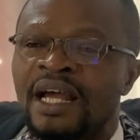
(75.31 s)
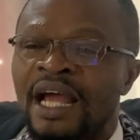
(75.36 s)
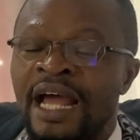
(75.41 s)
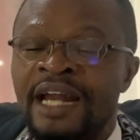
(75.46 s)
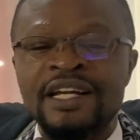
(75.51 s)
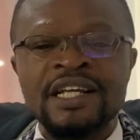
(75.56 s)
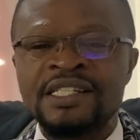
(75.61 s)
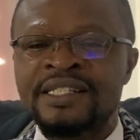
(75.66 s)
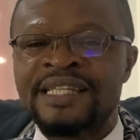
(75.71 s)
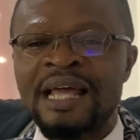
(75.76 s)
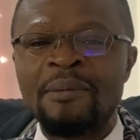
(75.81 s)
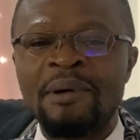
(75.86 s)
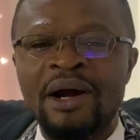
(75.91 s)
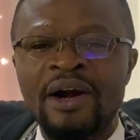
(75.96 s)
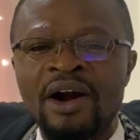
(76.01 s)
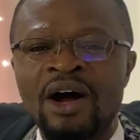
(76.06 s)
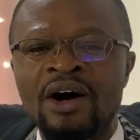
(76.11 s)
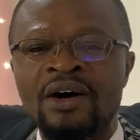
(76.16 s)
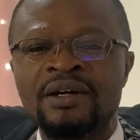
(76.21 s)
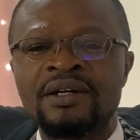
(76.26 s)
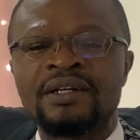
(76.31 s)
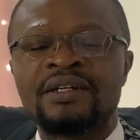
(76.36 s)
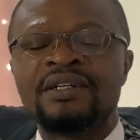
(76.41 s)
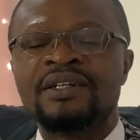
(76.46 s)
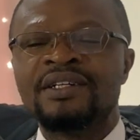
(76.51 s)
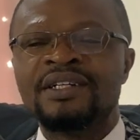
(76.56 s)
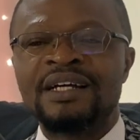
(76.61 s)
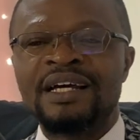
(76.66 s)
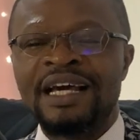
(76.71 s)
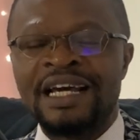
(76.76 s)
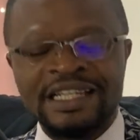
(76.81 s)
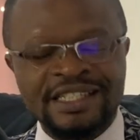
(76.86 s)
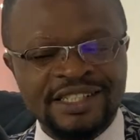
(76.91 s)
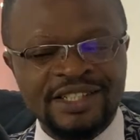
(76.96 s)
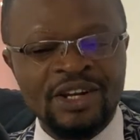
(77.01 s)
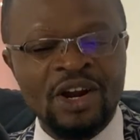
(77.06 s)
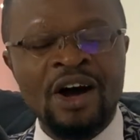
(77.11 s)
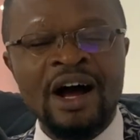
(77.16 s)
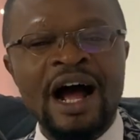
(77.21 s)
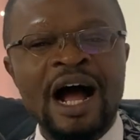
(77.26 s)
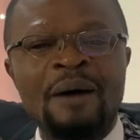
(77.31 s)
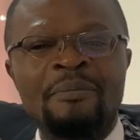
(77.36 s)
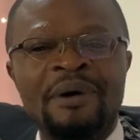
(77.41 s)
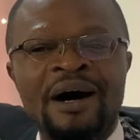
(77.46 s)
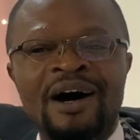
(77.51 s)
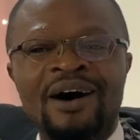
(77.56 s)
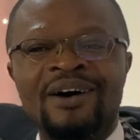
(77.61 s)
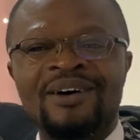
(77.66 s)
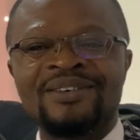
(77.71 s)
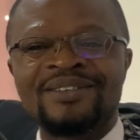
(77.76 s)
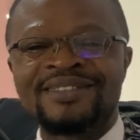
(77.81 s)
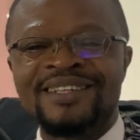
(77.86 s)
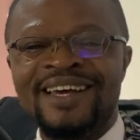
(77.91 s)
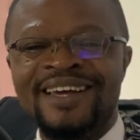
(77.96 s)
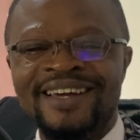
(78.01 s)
This time around, it's not about